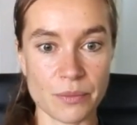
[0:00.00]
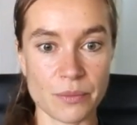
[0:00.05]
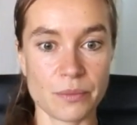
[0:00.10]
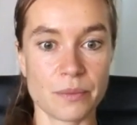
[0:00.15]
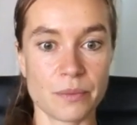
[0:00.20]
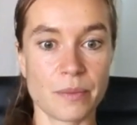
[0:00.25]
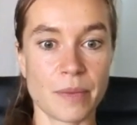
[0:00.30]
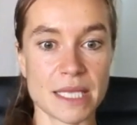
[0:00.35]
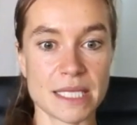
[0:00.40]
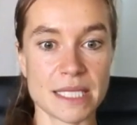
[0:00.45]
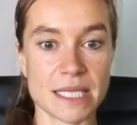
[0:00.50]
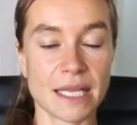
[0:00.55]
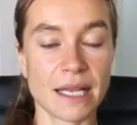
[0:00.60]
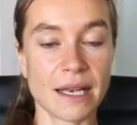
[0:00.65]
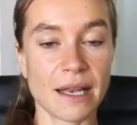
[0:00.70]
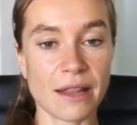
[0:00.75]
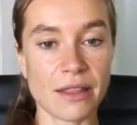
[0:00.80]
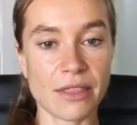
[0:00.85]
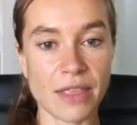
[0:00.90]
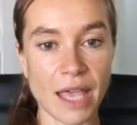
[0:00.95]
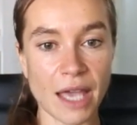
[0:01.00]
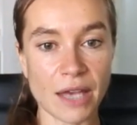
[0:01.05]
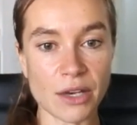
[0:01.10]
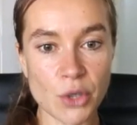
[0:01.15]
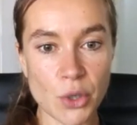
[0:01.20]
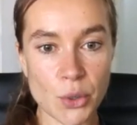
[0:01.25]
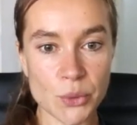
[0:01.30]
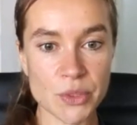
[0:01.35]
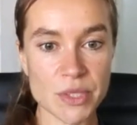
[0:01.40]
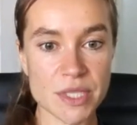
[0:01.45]
basically the other
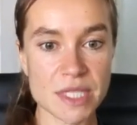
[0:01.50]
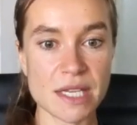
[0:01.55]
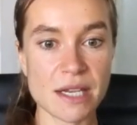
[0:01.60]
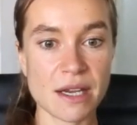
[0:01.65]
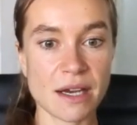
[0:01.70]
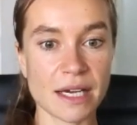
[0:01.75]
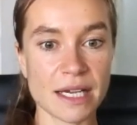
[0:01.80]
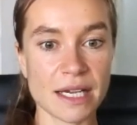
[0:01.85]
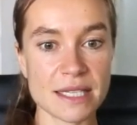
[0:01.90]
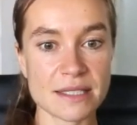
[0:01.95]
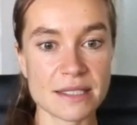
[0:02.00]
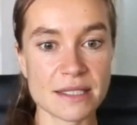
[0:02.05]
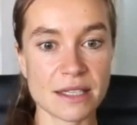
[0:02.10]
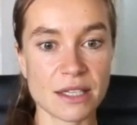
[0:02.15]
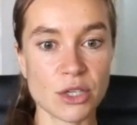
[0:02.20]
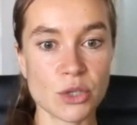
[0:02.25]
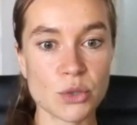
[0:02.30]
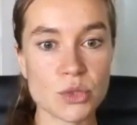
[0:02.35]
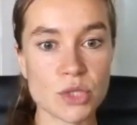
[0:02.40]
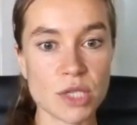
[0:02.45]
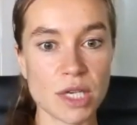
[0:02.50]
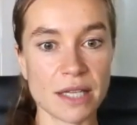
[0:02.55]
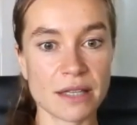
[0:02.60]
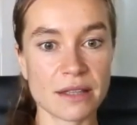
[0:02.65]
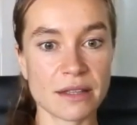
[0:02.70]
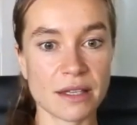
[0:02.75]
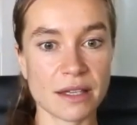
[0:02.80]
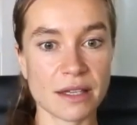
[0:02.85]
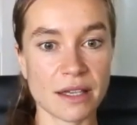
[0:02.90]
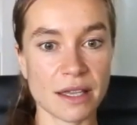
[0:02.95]
owners here, is usually
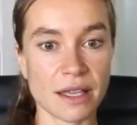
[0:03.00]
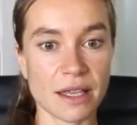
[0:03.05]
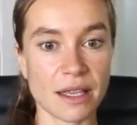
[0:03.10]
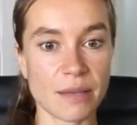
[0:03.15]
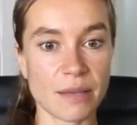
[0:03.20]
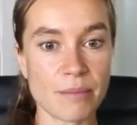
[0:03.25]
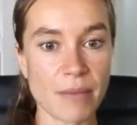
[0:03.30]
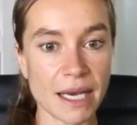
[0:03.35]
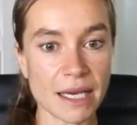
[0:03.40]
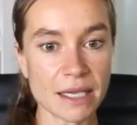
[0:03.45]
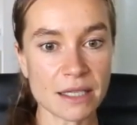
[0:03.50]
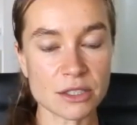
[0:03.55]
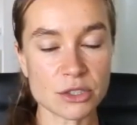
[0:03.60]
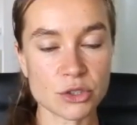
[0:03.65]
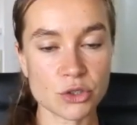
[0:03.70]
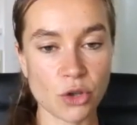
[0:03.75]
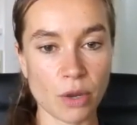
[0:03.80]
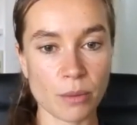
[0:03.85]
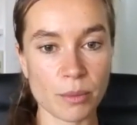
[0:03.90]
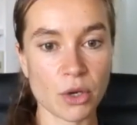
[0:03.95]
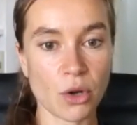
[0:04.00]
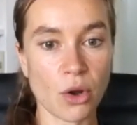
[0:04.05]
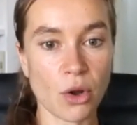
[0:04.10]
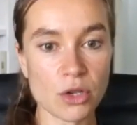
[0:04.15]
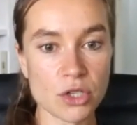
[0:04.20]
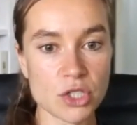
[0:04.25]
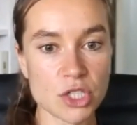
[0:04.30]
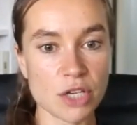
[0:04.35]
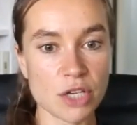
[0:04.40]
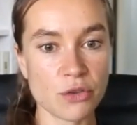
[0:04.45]
the medical
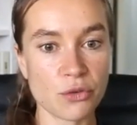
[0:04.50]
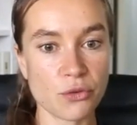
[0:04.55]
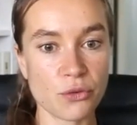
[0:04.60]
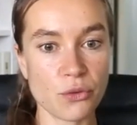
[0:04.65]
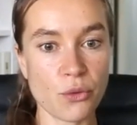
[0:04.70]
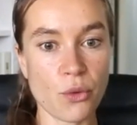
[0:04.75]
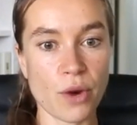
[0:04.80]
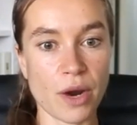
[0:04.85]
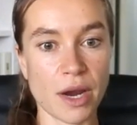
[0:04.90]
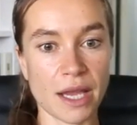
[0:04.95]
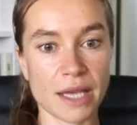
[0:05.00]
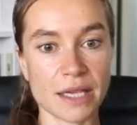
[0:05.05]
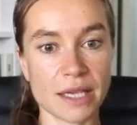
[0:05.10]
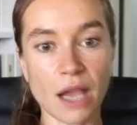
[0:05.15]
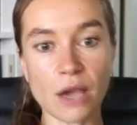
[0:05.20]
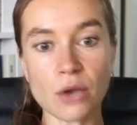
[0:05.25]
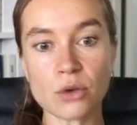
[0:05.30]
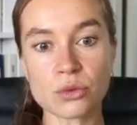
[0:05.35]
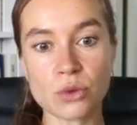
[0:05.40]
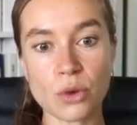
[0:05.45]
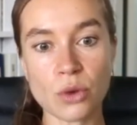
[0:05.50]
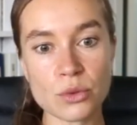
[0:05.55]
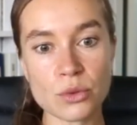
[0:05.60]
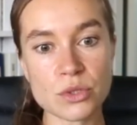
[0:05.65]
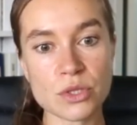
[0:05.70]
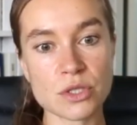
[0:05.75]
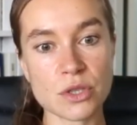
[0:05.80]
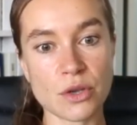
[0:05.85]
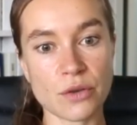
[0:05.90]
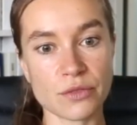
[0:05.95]
terminology for a
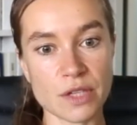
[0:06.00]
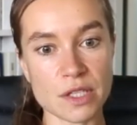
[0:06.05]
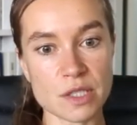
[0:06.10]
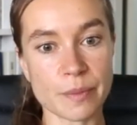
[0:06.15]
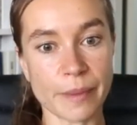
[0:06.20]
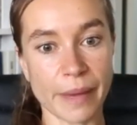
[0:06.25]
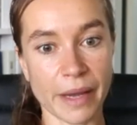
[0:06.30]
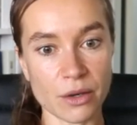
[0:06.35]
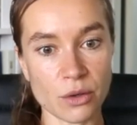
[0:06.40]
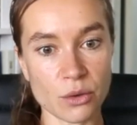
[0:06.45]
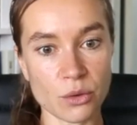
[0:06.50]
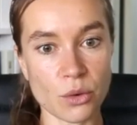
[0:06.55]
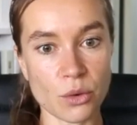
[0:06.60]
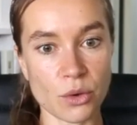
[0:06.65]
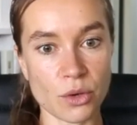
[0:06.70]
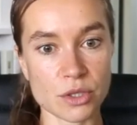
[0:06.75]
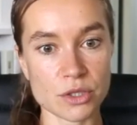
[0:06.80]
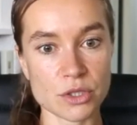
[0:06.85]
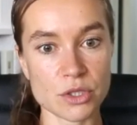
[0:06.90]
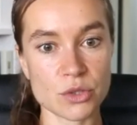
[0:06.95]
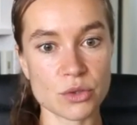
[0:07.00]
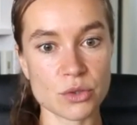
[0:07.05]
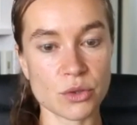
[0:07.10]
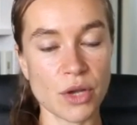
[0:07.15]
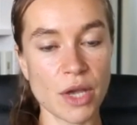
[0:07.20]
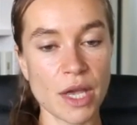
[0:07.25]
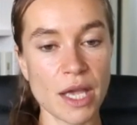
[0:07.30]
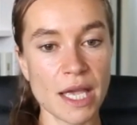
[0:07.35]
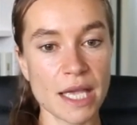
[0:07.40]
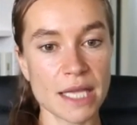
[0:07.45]
necrosis of the spinal cord. So
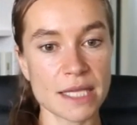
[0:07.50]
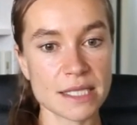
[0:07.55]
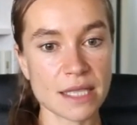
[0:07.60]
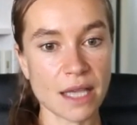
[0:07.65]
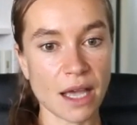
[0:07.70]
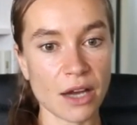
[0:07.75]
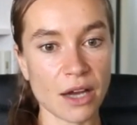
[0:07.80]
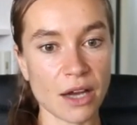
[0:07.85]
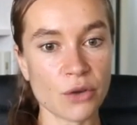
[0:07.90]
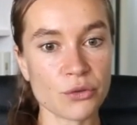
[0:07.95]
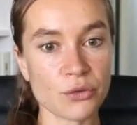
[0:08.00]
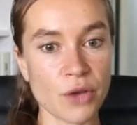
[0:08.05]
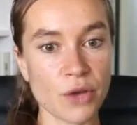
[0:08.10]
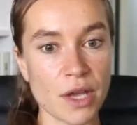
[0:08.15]
it's kind of,